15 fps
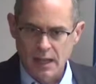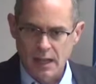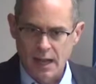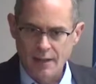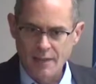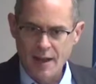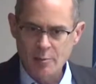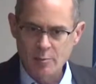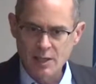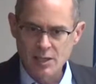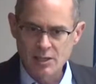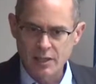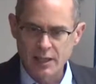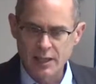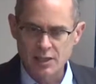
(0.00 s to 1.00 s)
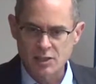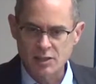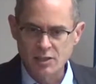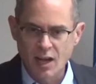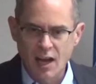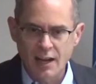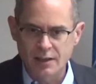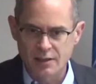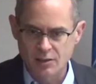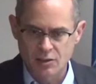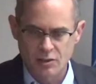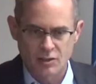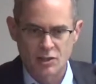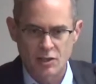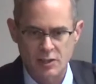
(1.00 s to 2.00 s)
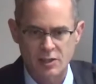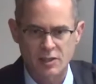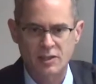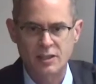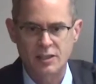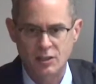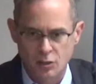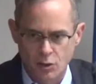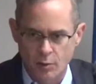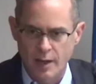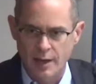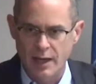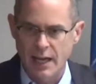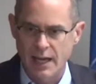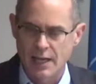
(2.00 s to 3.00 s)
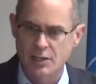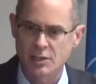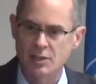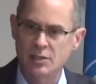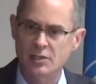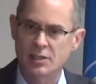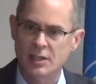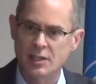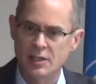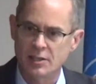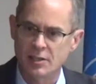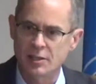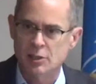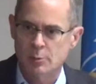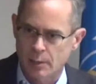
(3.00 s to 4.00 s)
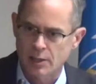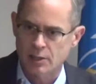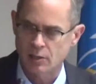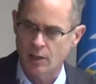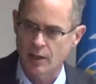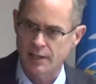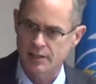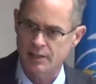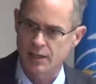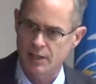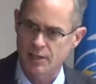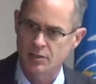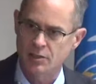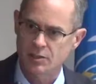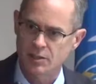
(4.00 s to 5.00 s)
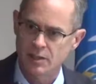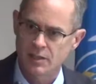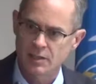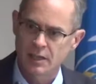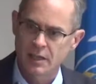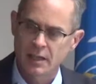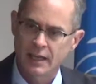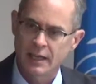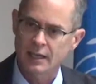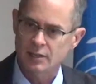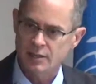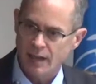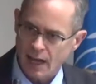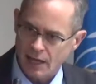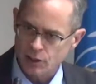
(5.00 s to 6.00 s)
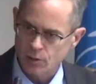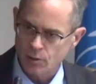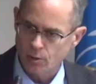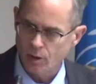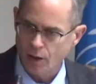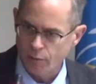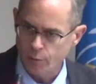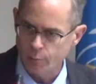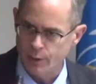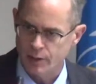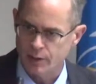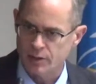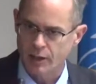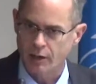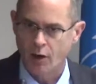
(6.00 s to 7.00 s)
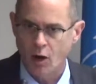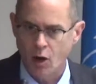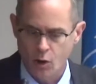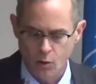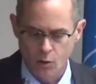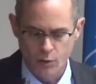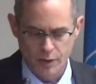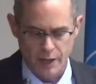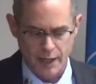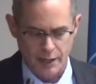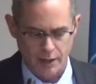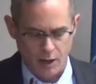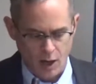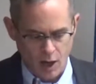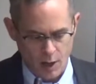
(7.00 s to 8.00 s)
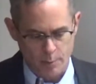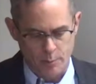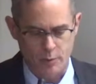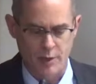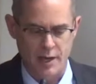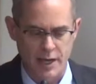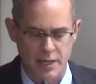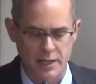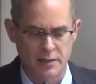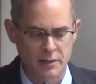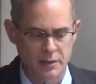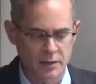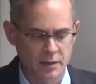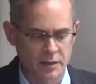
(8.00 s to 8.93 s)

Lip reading: That means that it's not just the UN agencies and the specialized agencies, it's national governments that own and operate